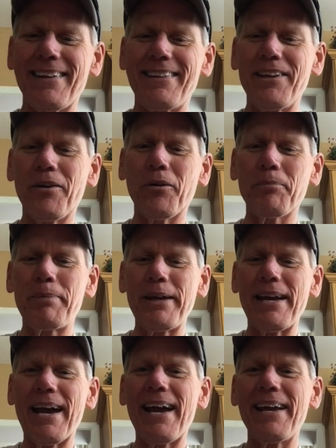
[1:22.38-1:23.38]
the old
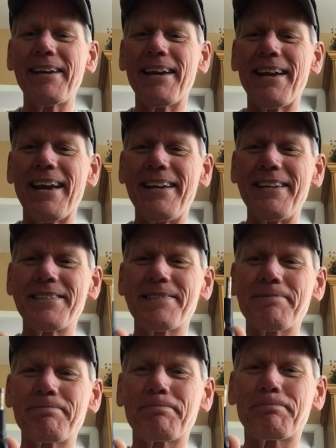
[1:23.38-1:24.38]
BA, in his
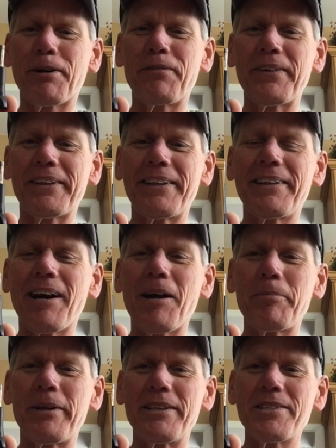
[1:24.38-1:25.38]
perfect
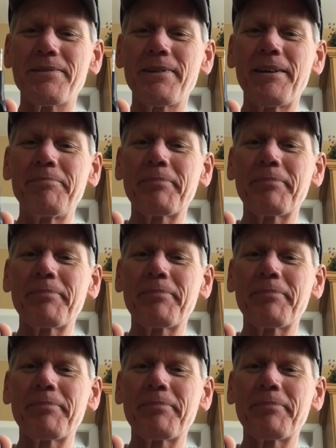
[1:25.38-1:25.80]
incompetence,